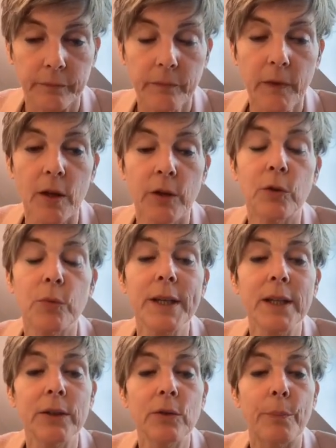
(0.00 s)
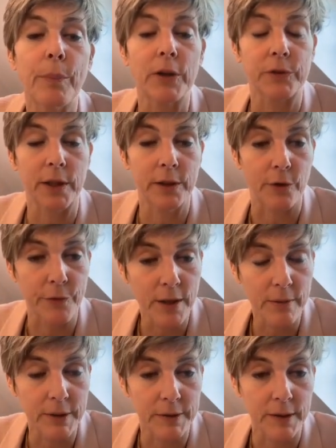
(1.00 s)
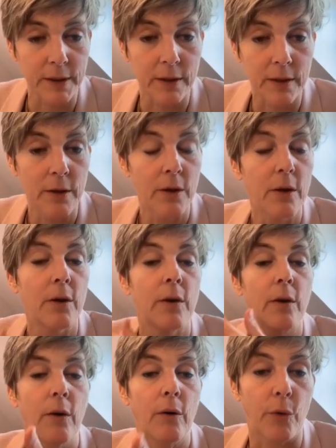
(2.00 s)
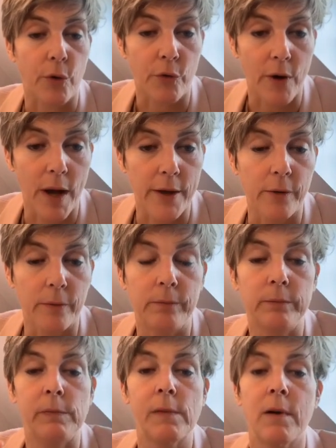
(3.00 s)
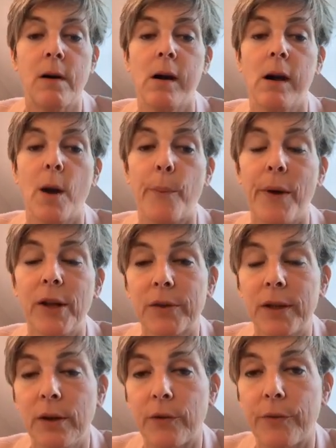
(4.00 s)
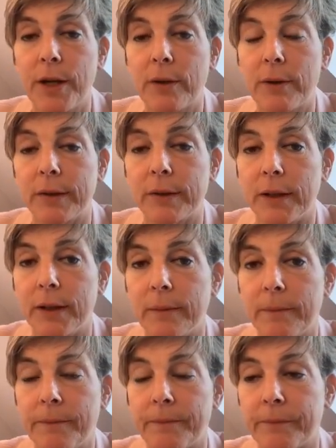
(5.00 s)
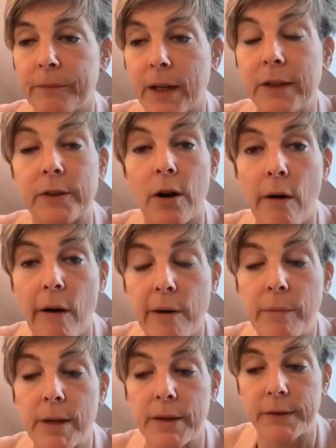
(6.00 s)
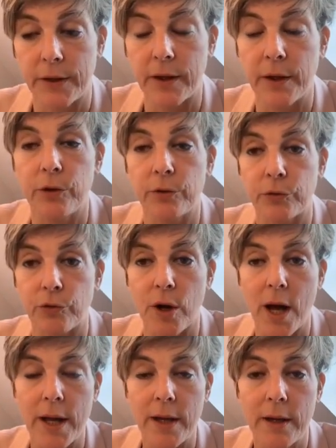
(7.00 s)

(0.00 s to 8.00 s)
So we can do pulse radiofrequency or cryo. A pulse radiofrequency is a harmless thing to try.